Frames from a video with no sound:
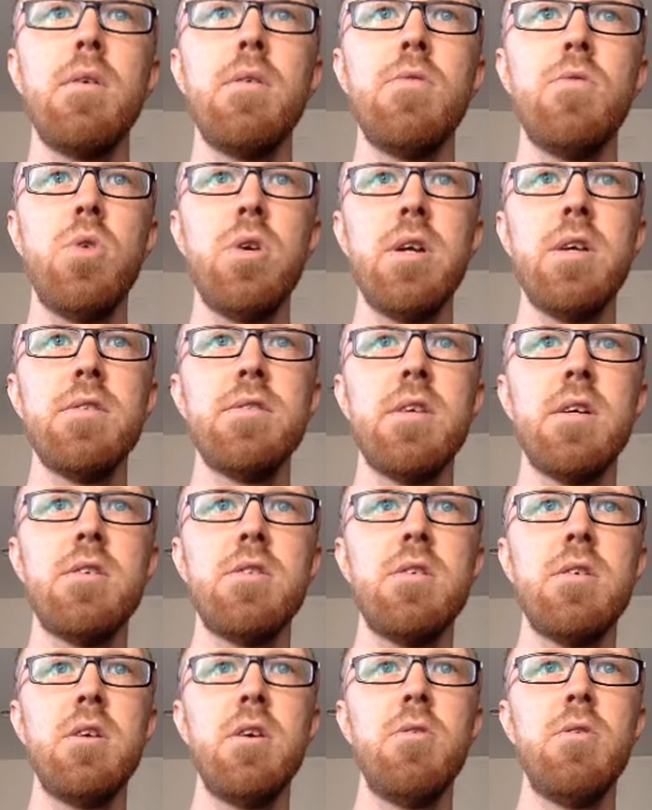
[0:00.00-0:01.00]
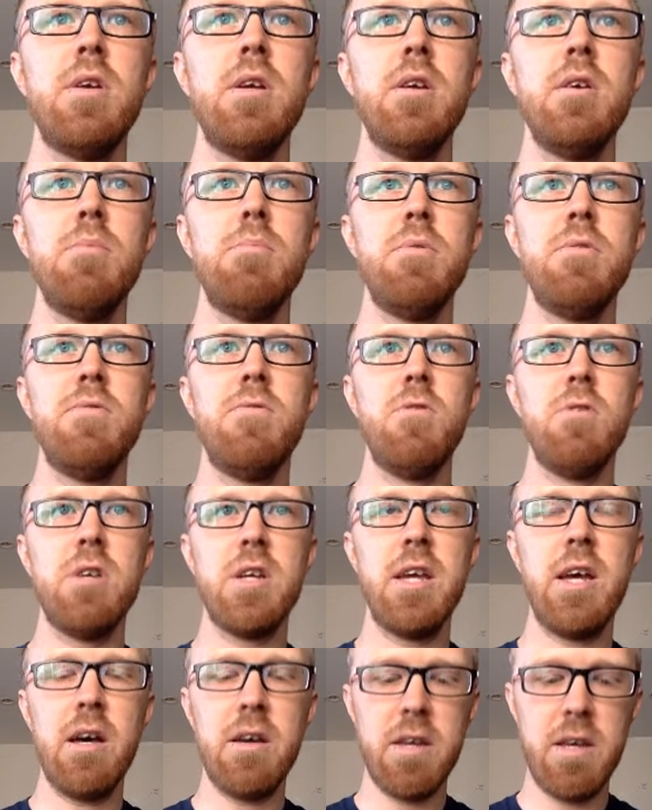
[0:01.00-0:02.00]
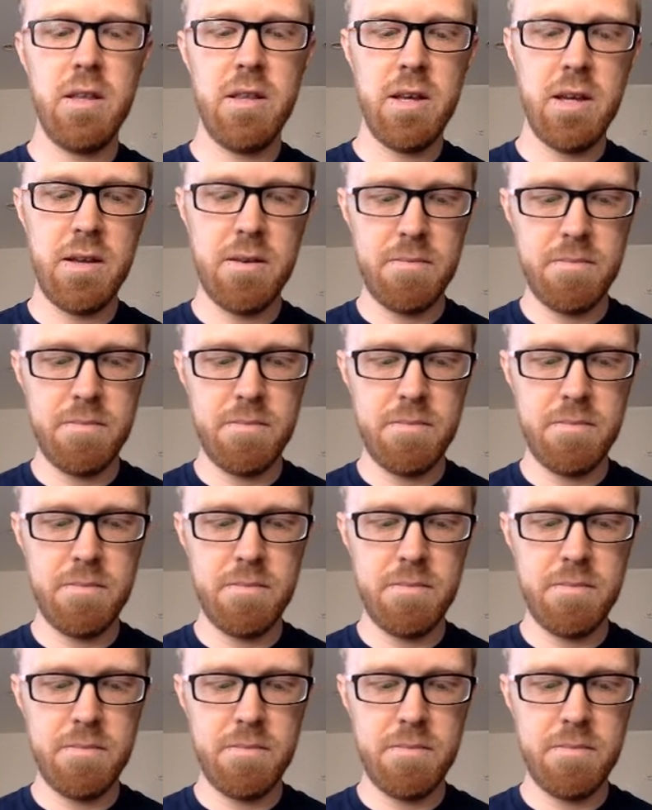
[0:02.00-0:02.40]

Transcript: I guess that should go here before calculate.